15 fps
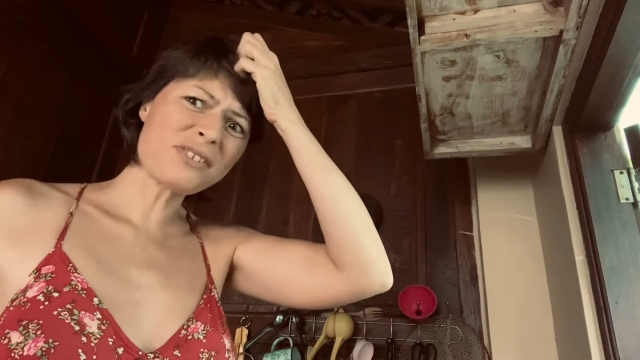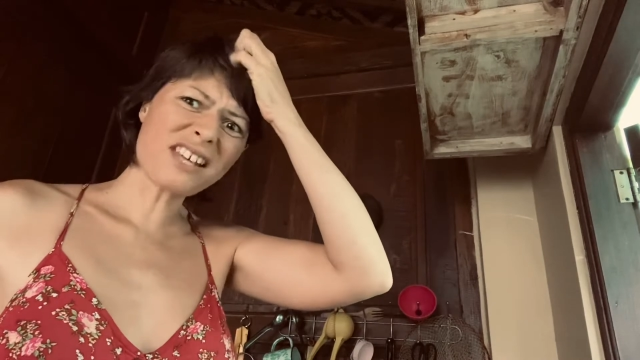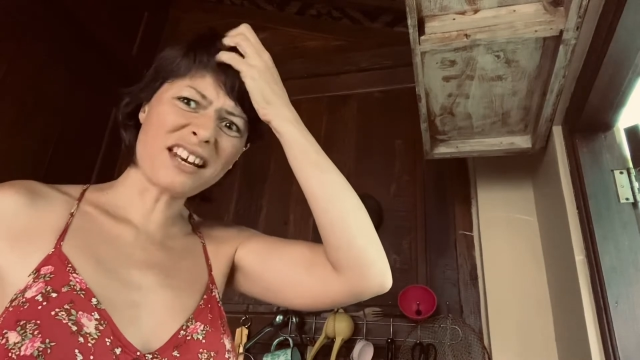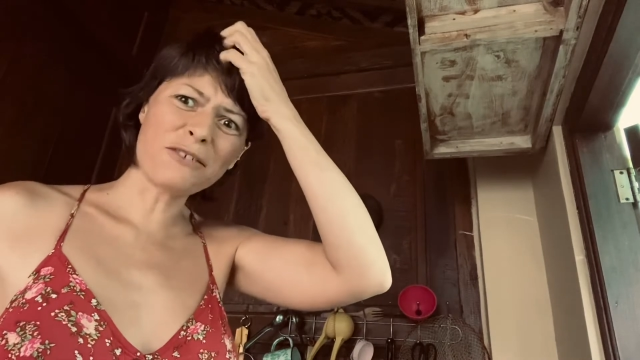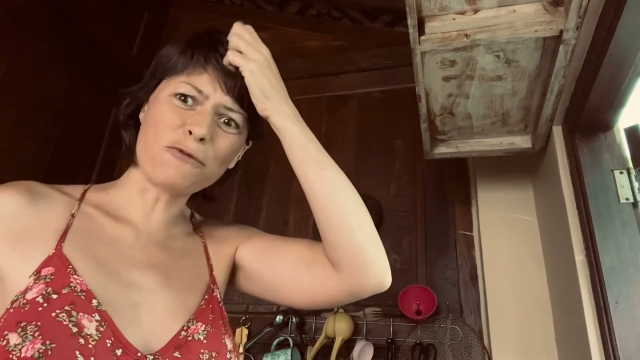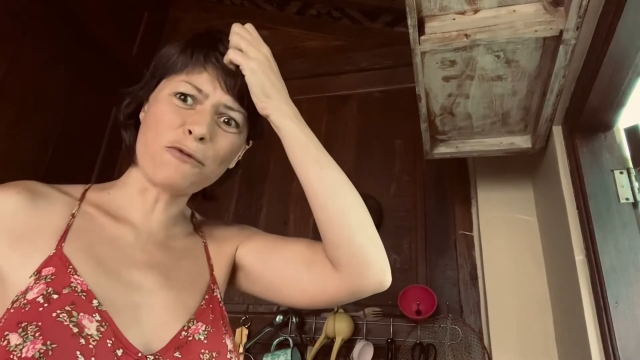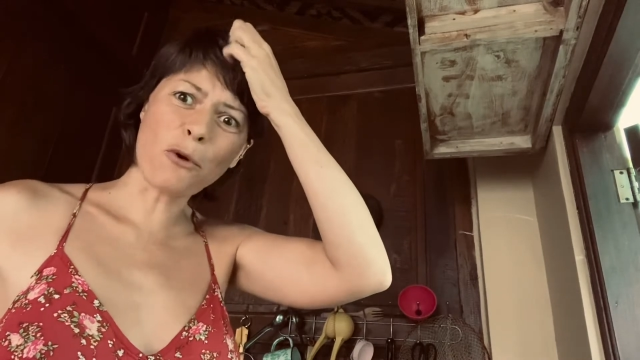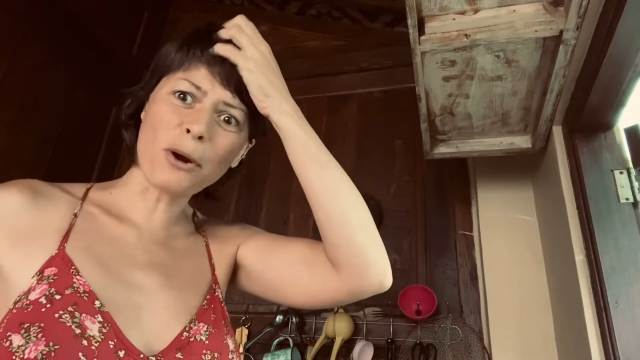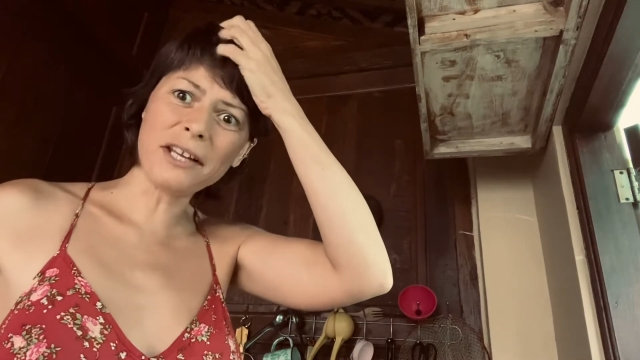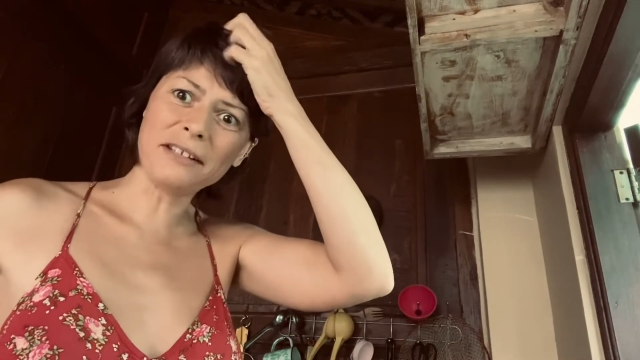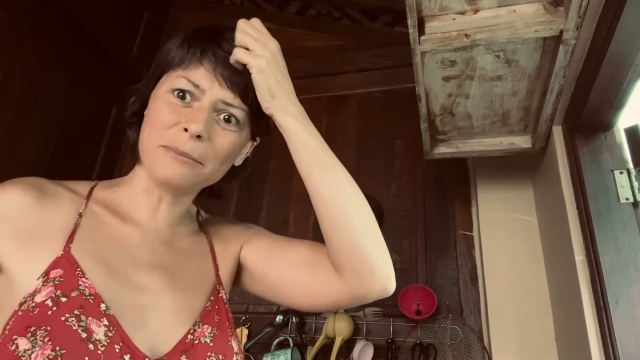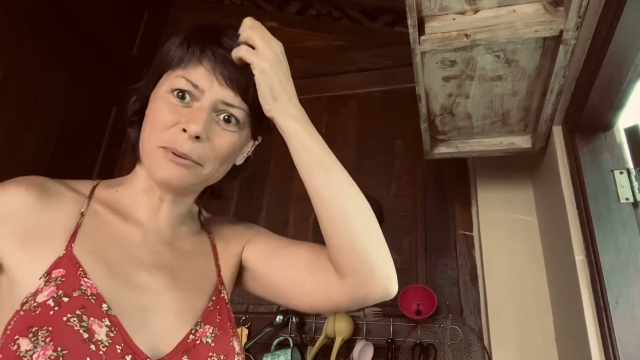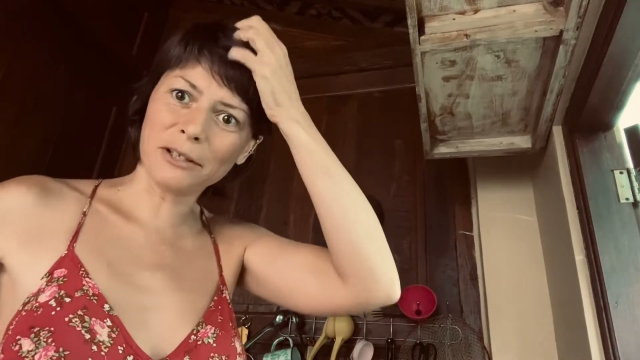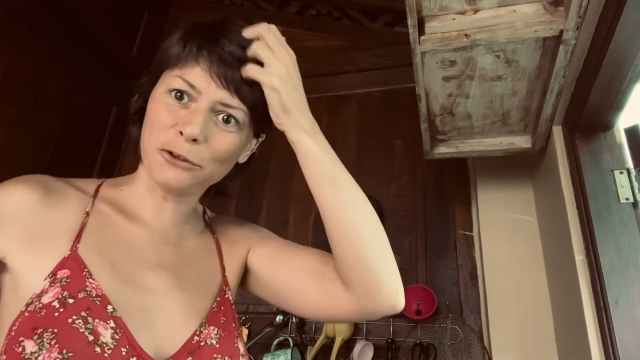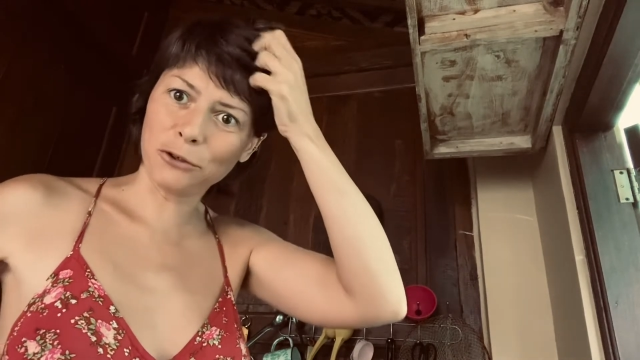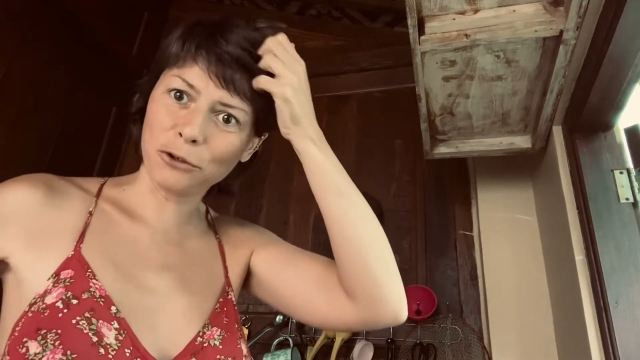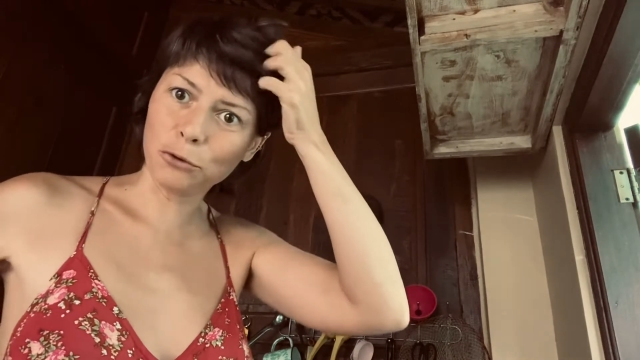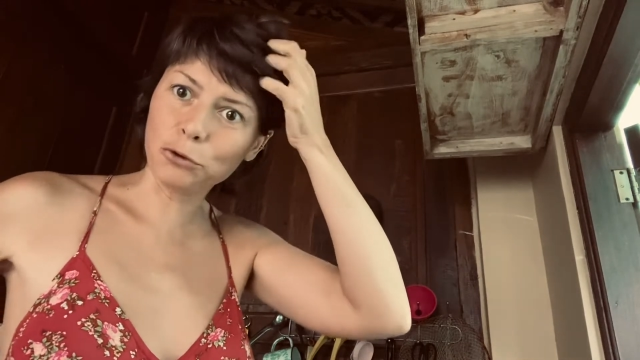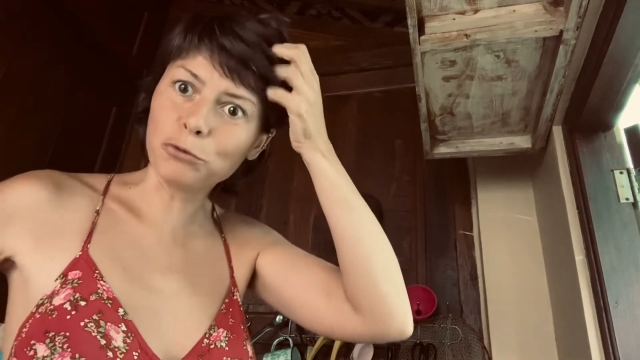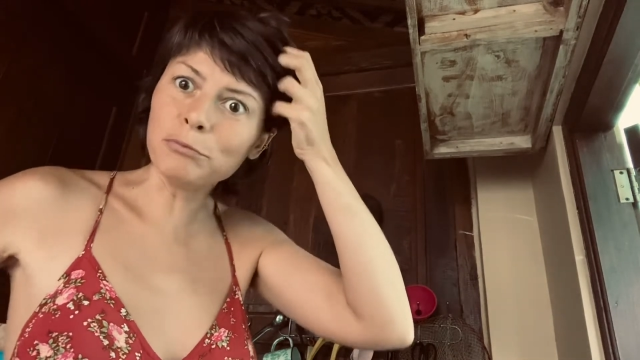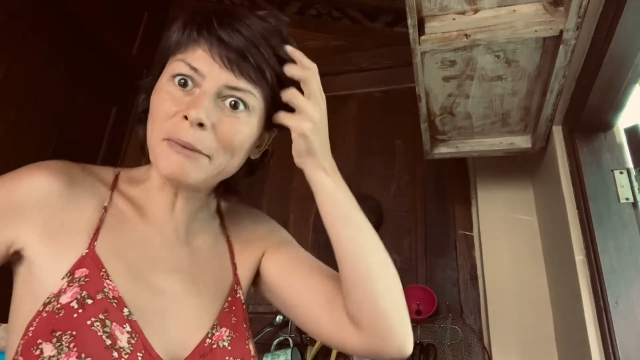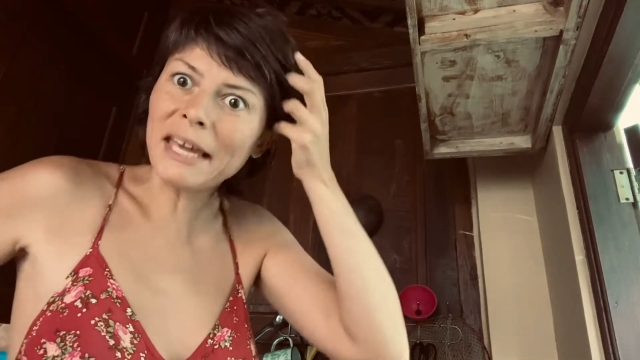unavoidable, you know,
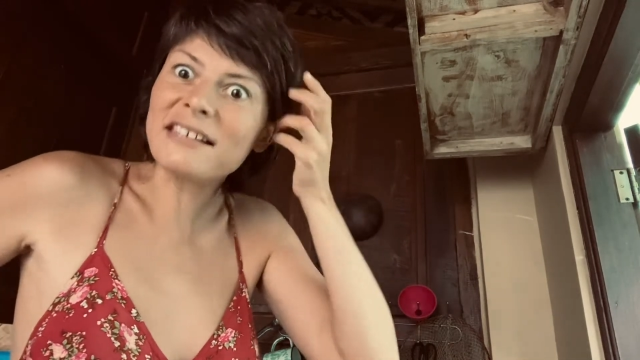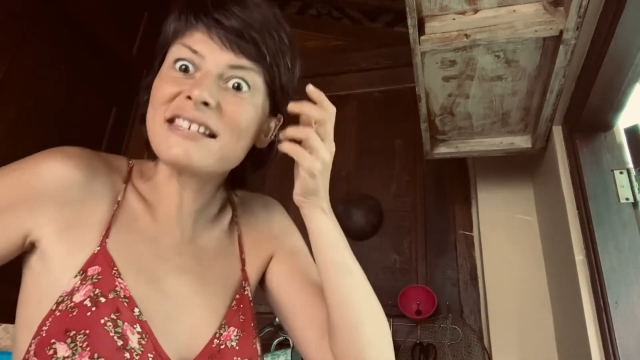to make